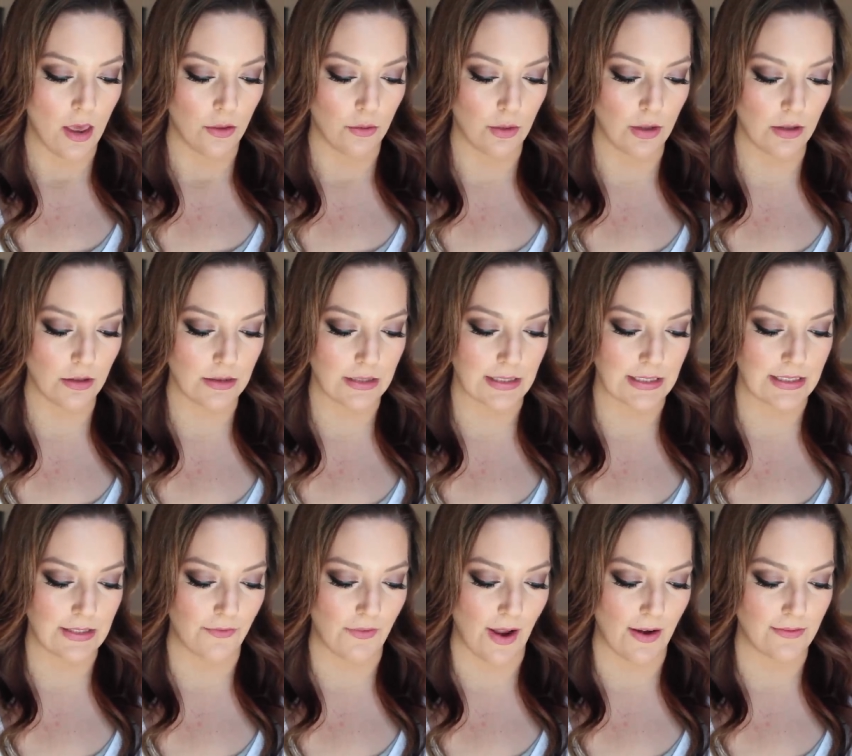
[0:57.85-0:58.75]

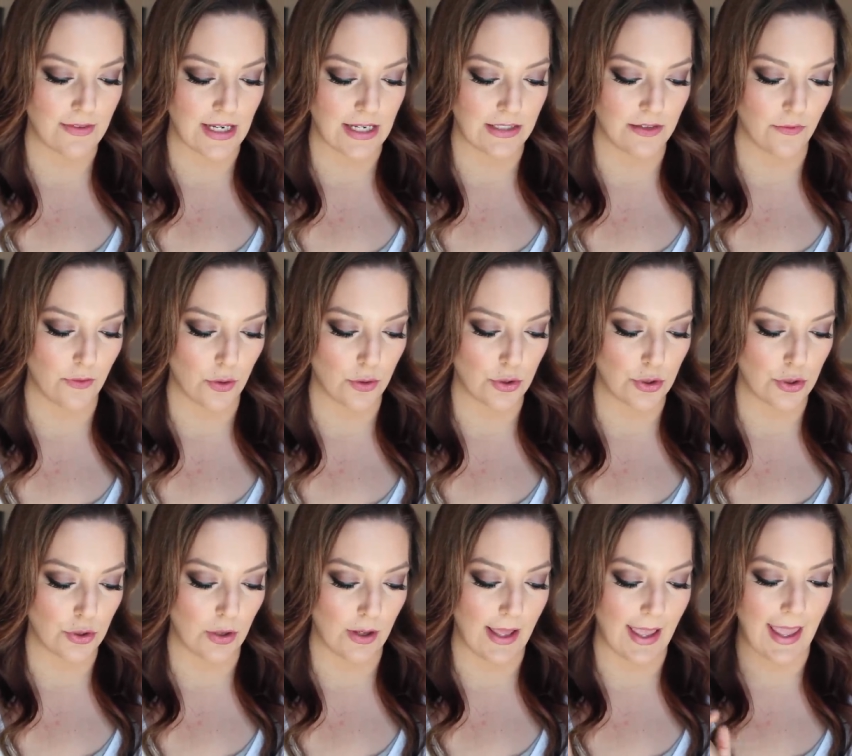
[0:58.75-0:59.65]
365 day
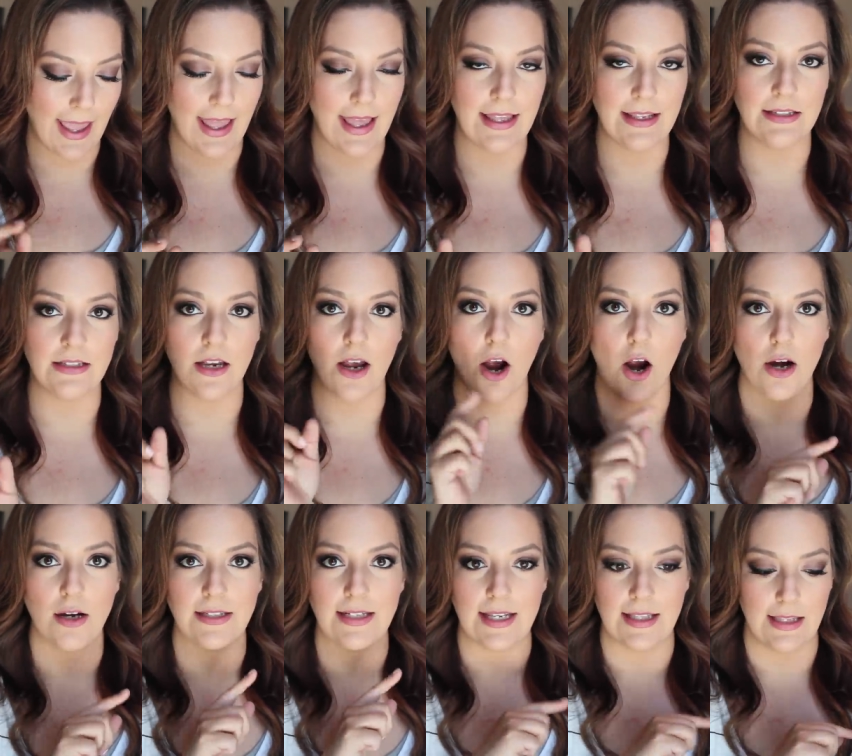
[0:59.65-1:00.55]
devotional and
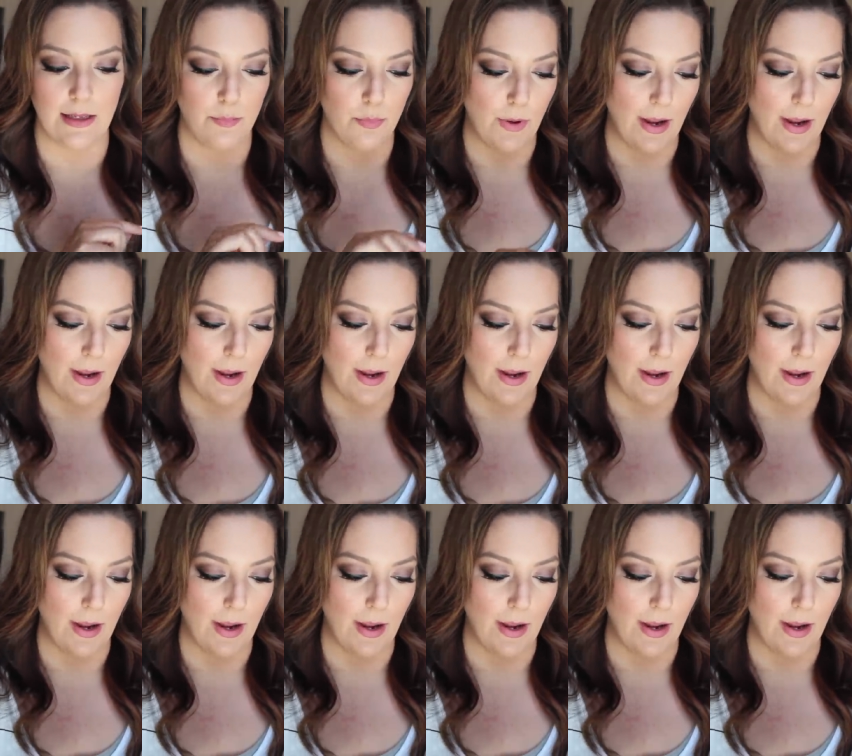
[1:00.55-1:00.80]
Our Daily